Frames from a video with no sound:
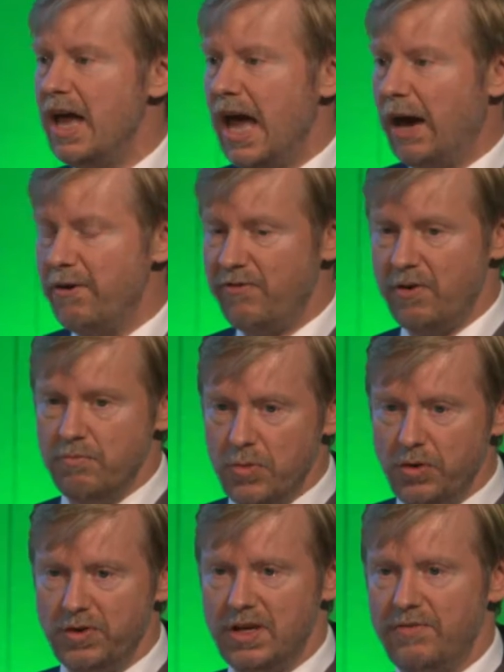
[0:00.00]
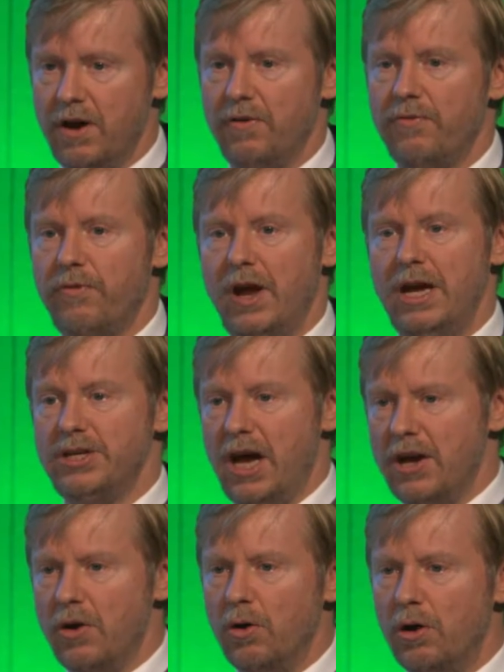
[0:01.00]
However, most of our freight
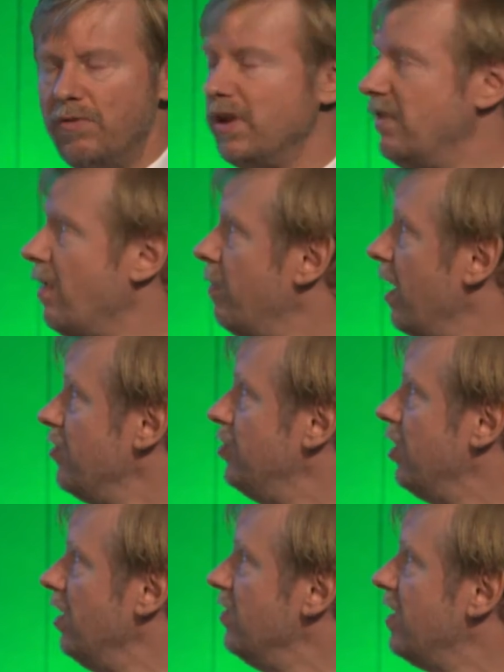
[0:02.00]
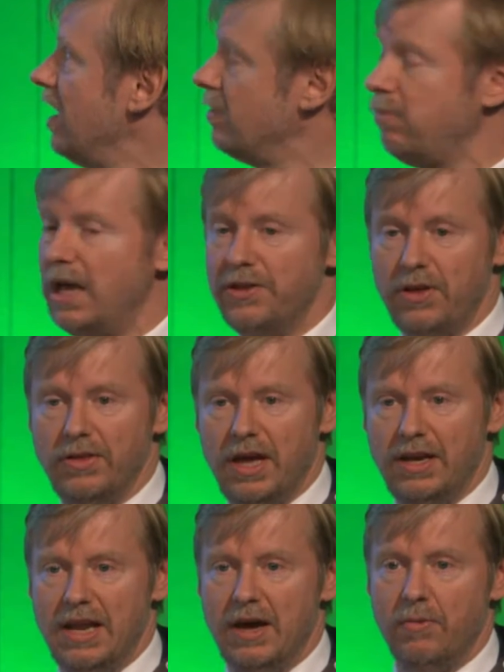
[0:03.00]
and an awful lot of our passenger journeys takes place on
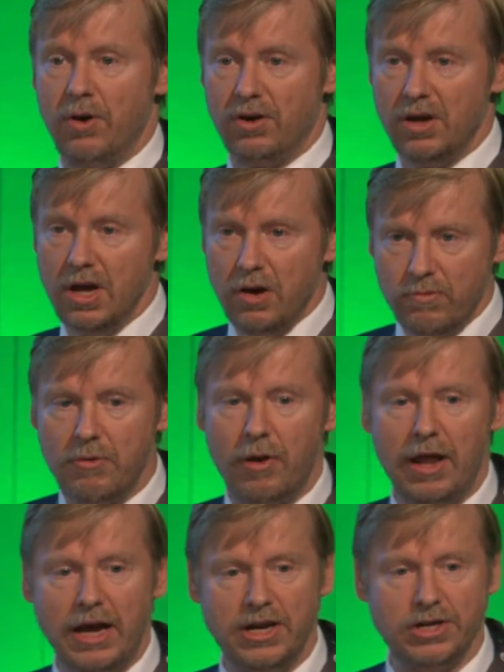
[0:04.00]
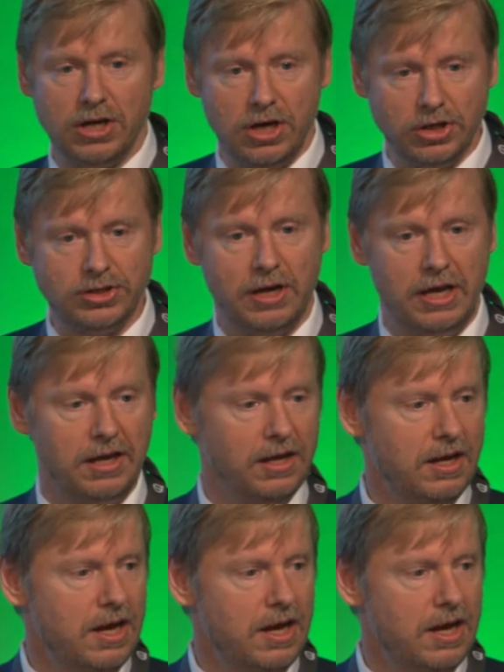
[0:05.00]
that network. We rely on it utterly.